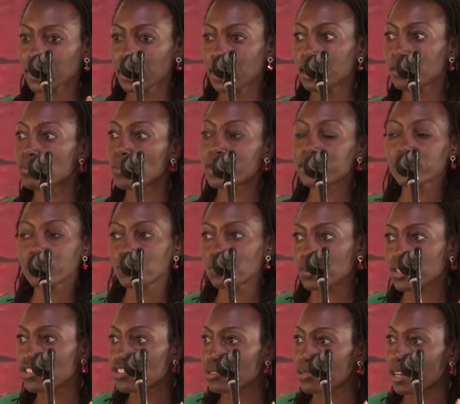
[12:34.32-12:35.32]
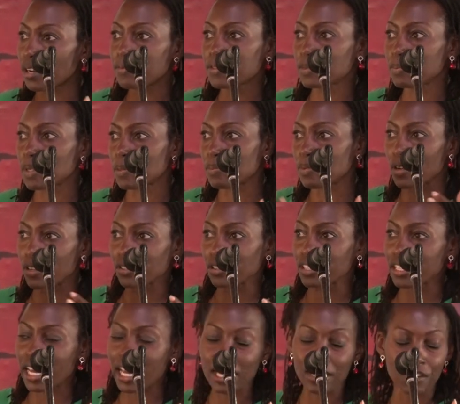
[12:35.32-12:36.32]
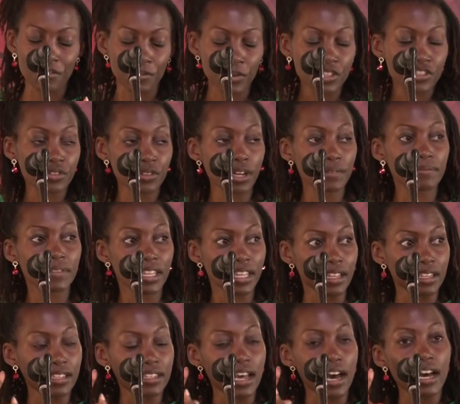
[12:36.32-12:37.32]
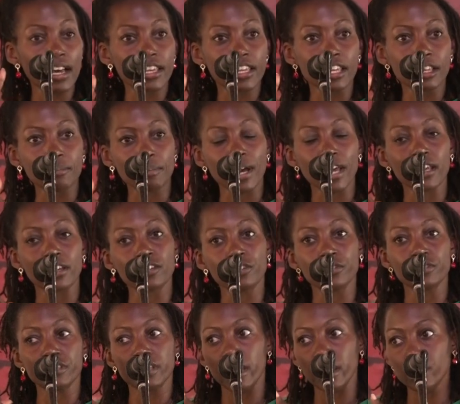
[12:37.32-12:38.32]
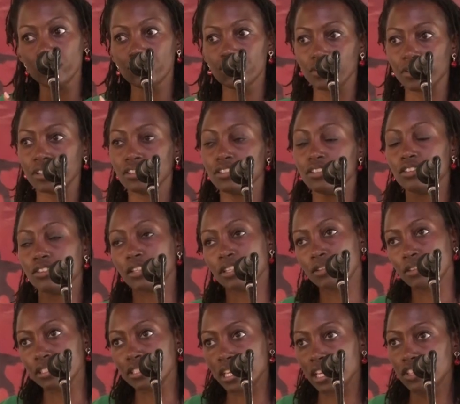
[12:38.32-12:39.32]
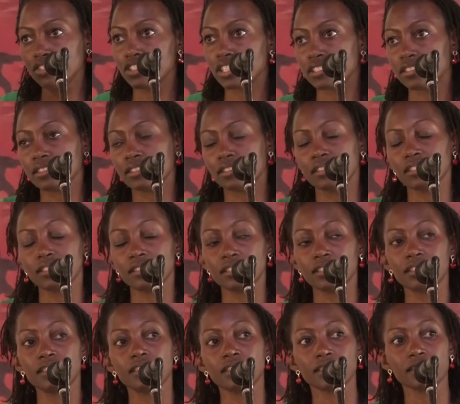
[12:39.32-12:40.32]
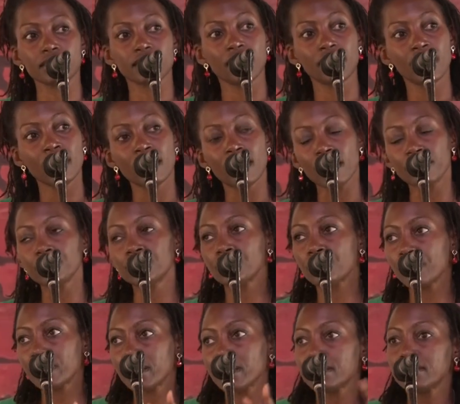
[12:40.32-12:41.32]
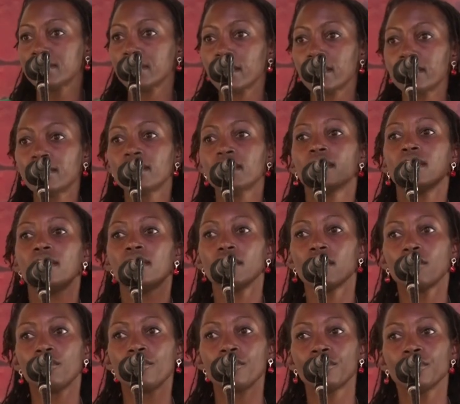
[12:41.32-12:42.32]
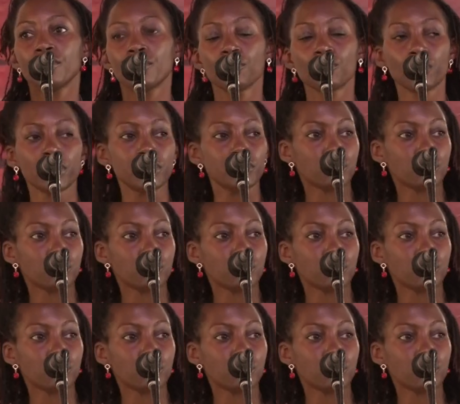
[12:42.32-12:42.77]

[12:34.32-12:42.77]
It wasn't witchcraft. People are not dying of witchcraft. They are dying by contagion, you know, contagious diseases. And so they said, no.